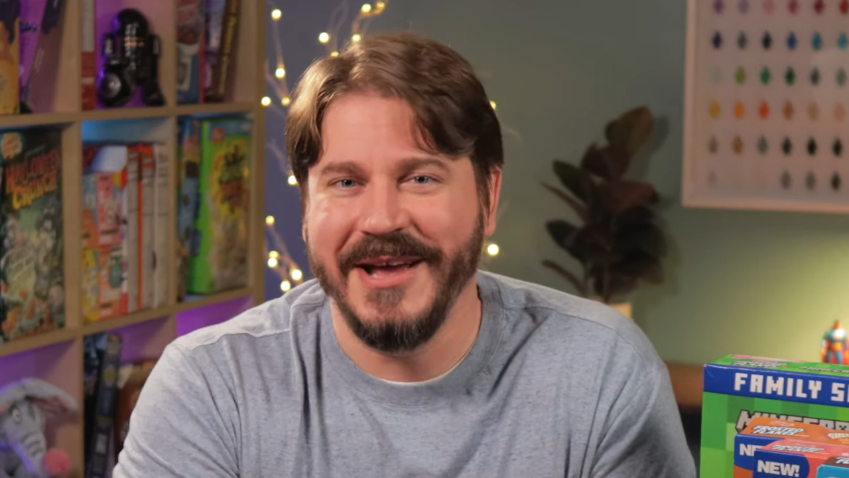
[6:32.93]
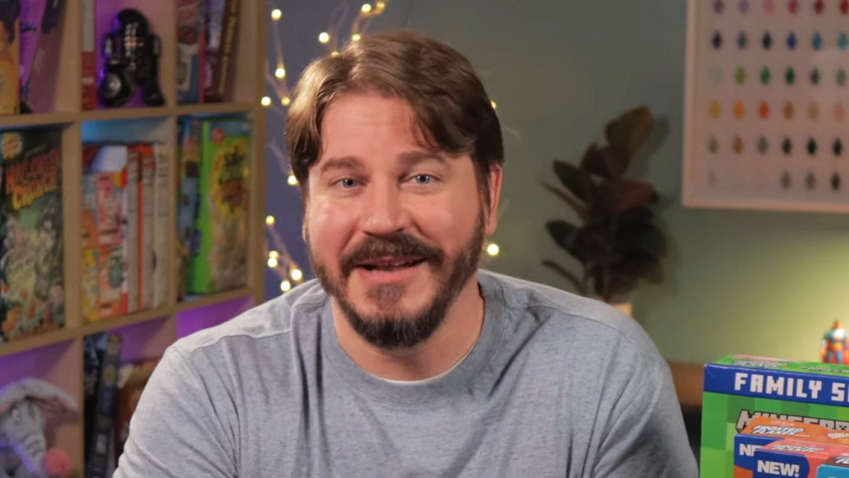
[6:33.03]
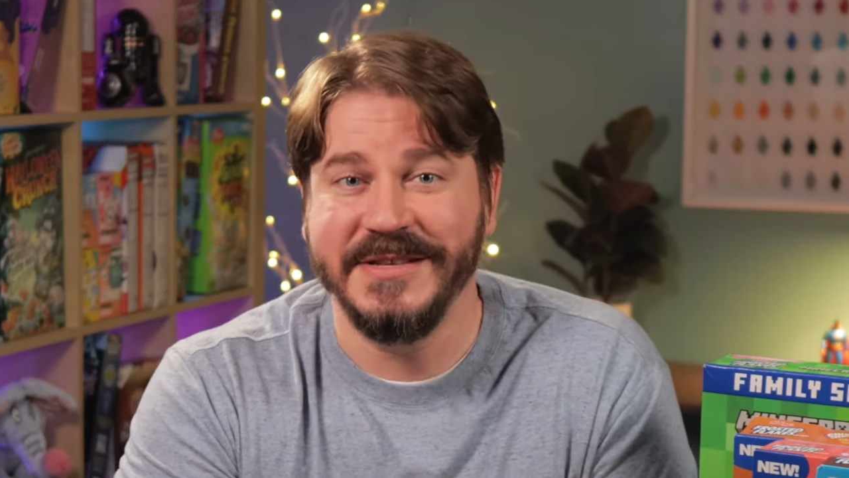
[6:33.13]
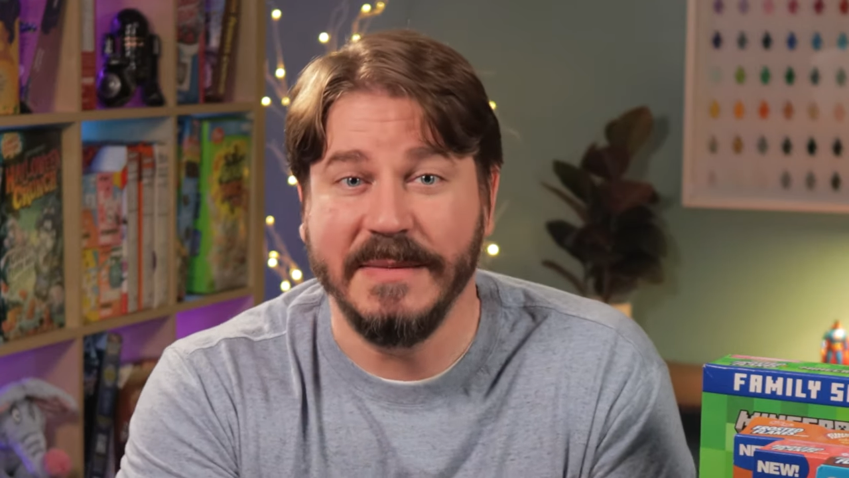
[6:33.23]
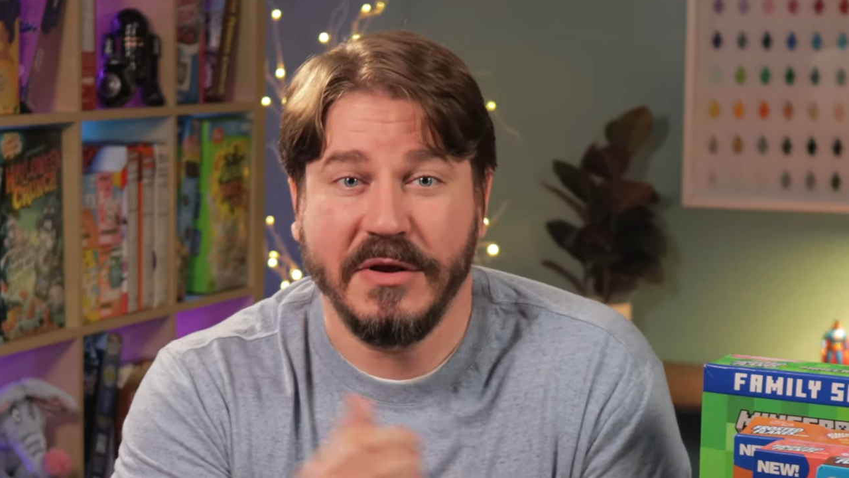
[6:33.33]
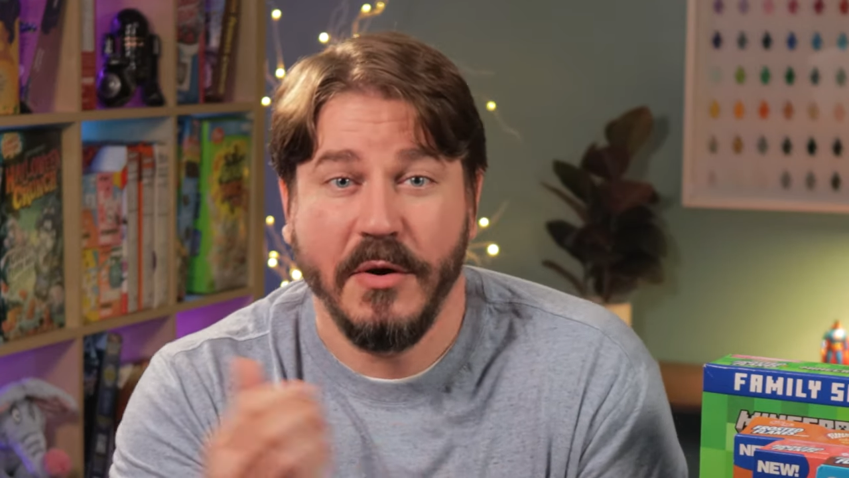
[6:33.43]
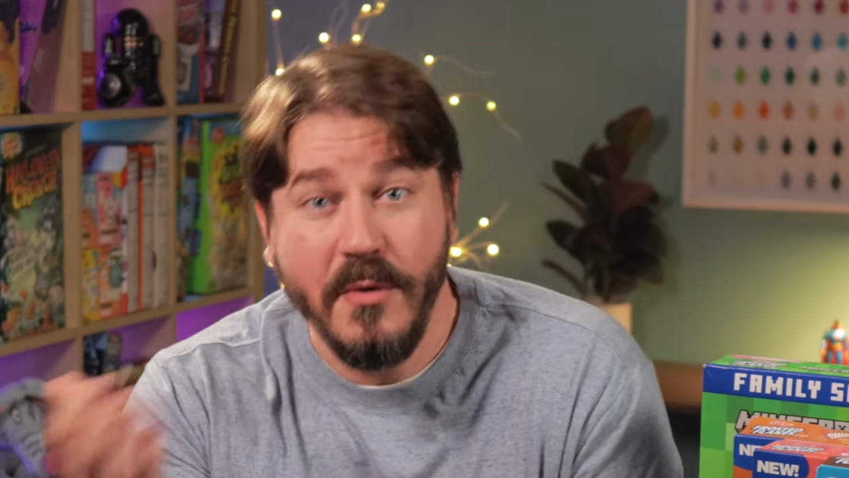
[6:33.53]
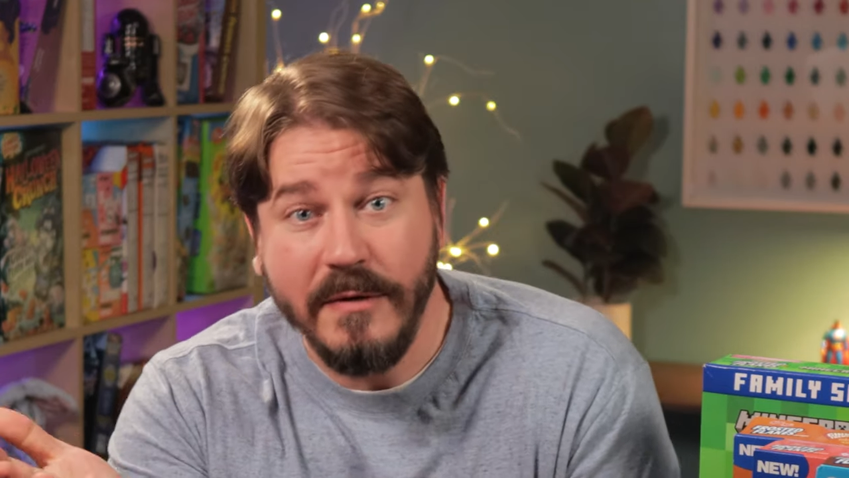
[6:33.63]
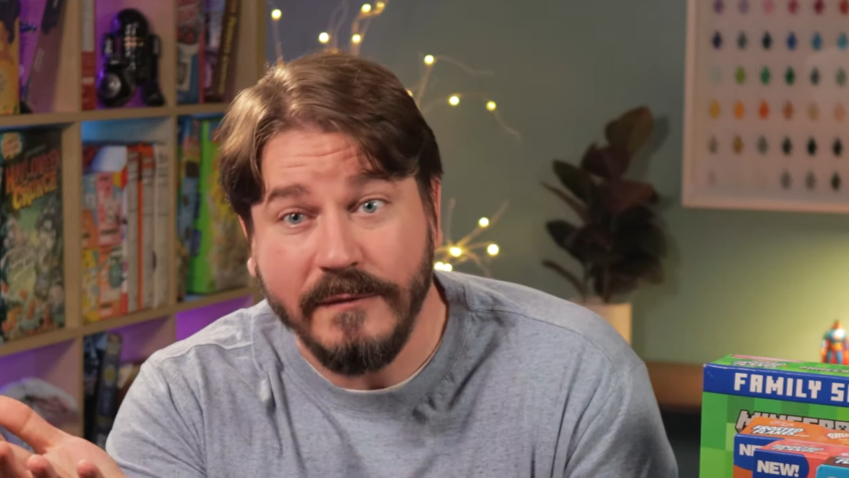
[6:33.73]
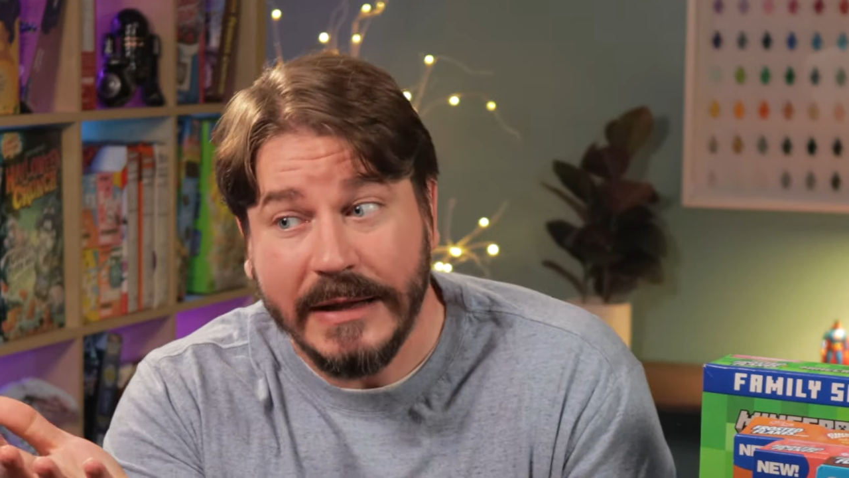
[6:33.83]
concept
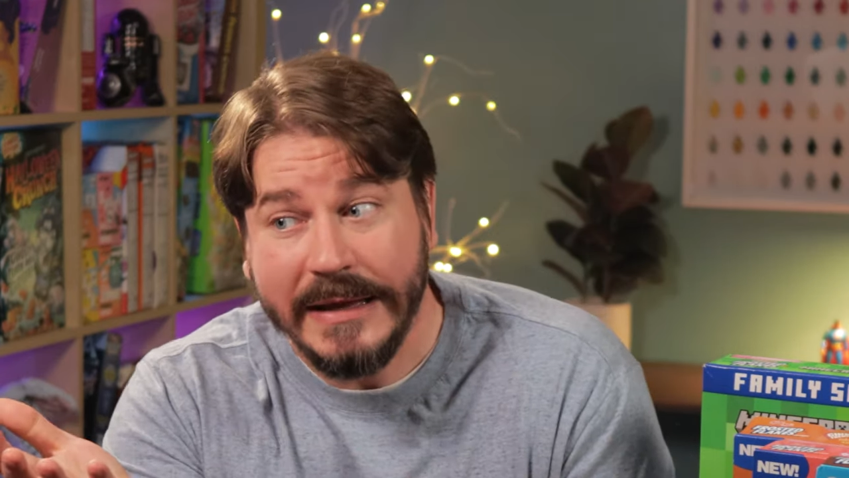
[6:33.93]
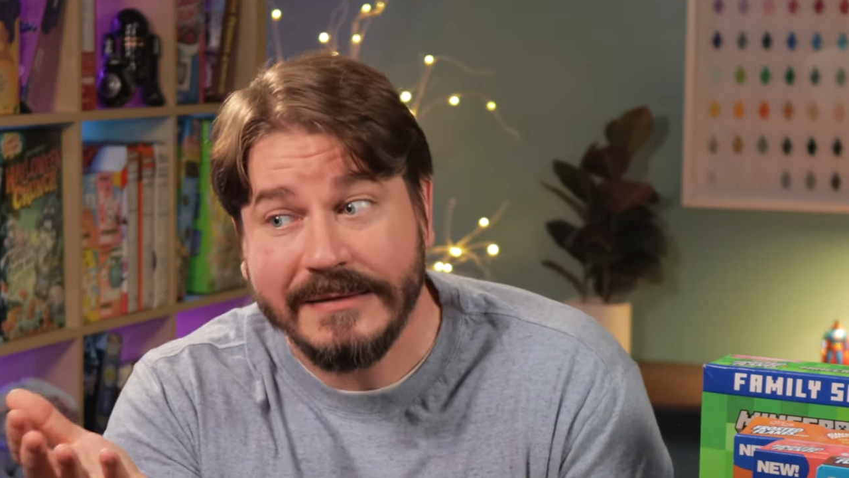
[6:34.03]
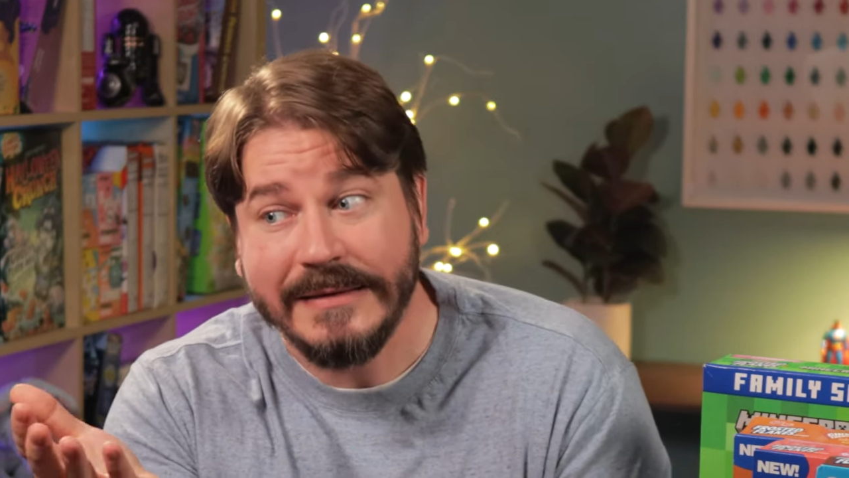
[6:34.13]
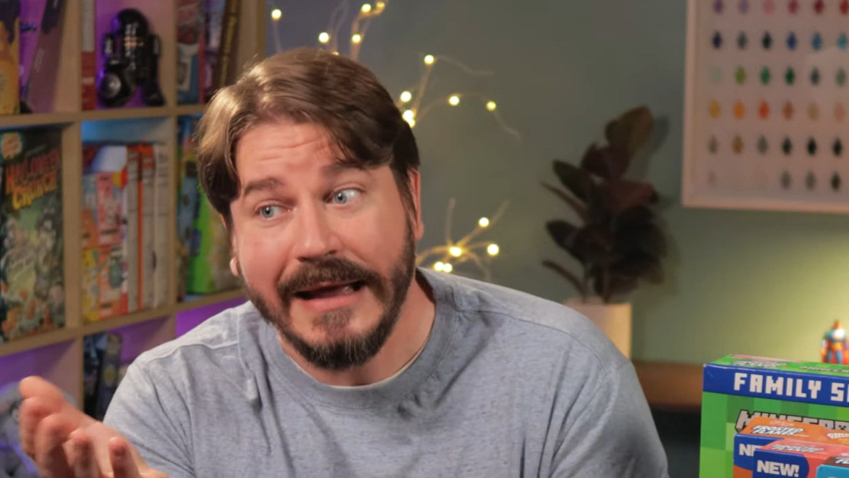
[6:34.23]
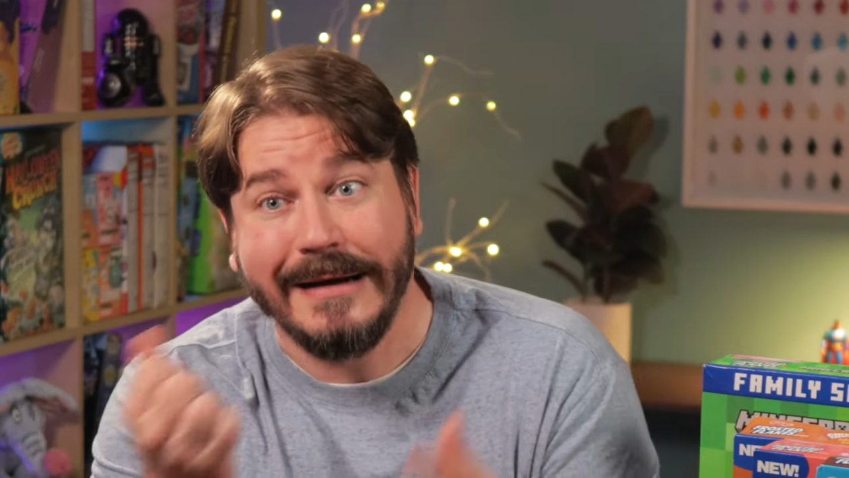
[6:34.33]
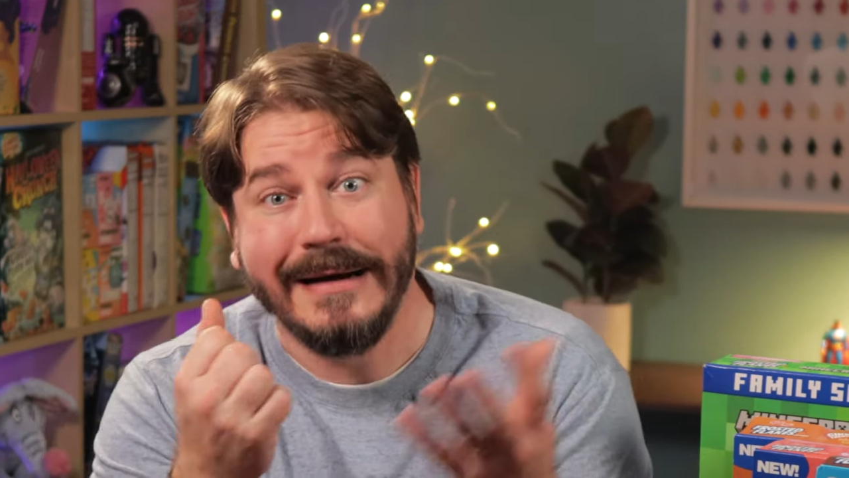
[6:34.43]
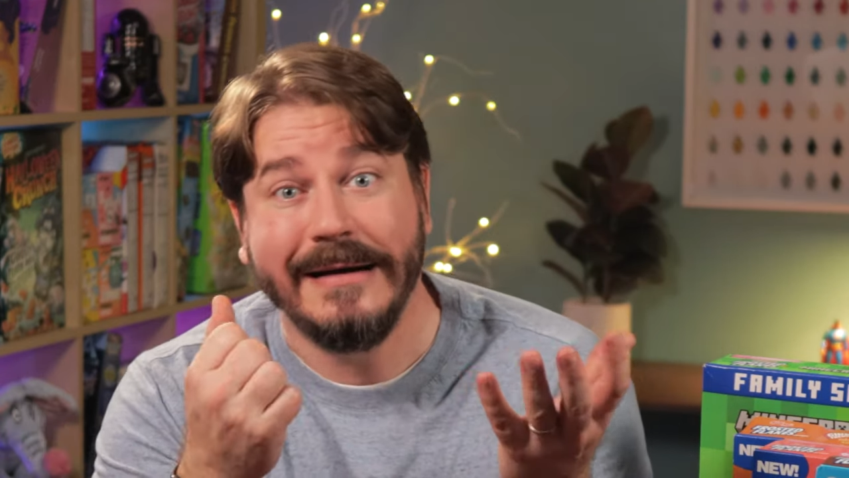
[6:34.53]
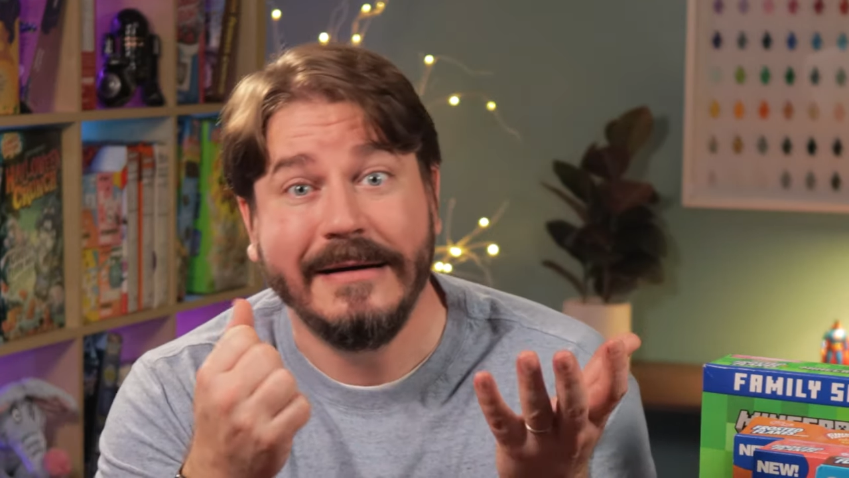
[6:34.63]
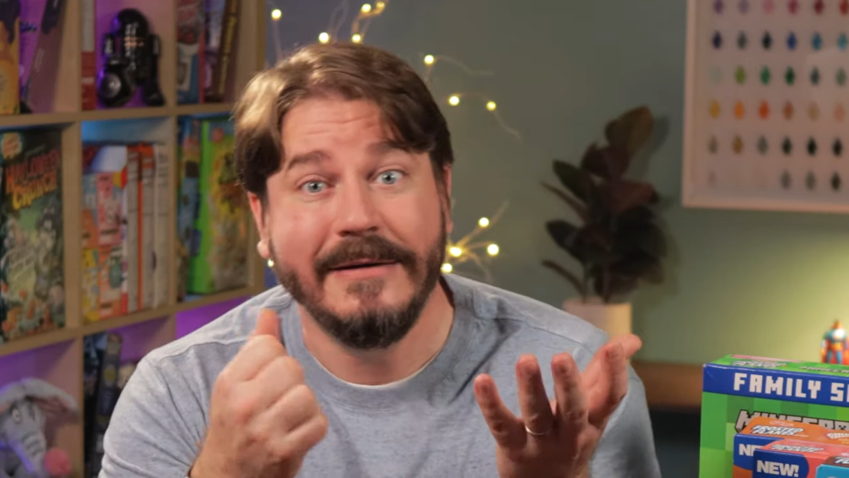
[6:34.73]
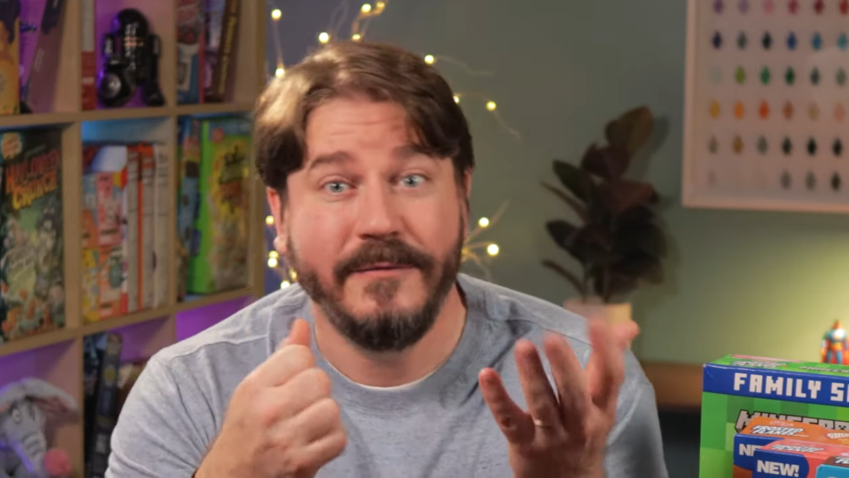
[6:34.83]
cornflakes that are